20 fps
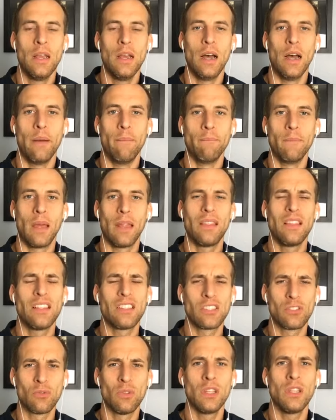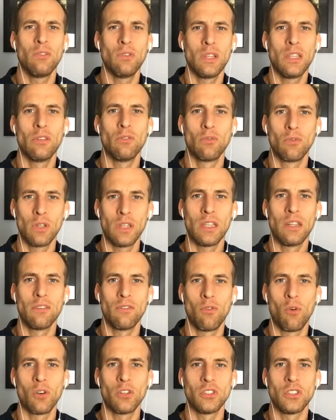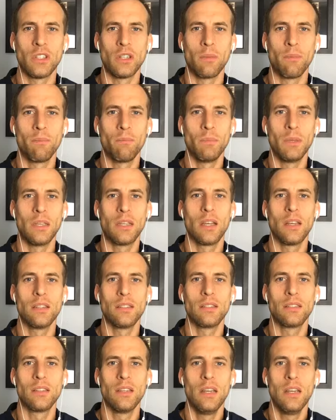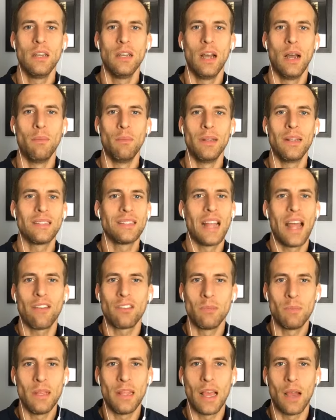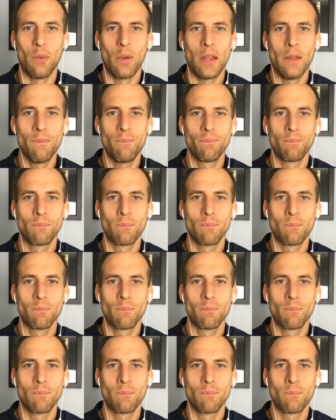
Um, I think this is really, really, really unfortunate because um, it doesn't have to be that way